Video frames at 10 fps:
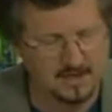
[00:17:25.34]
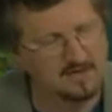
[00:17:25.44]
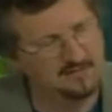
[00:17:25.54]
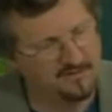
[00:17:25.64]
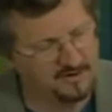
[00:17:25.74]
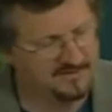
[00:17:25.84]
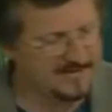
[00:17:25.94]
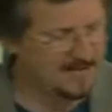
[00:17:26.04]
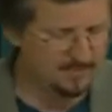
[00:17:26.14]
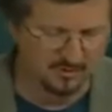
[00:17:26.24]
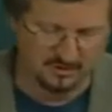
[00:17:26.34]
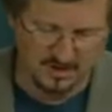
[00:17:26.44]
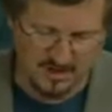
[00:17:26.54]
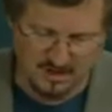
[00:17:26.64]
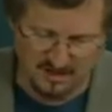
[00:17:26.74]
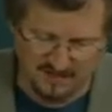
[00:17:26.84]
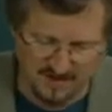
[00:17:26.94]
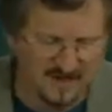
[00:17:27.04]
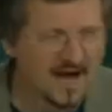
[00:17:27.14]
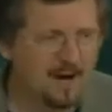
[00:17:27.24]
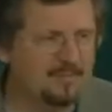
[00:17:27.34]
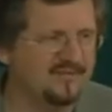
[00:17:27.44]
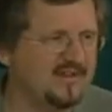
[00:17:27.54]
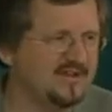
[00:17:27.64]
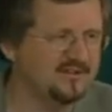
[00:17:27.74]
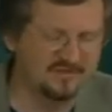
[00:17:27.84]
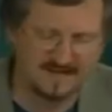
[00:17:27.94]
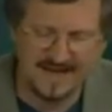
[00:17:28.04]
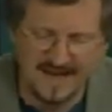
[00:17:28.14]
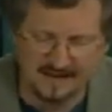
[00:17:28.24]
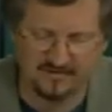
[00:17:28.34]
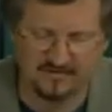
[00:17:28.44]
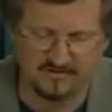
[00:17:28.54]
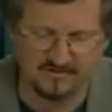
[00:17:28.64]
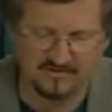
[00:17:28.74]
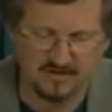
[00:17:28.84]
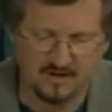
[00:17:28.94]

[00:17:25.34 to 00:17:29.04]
For example, a very high percentage of cancers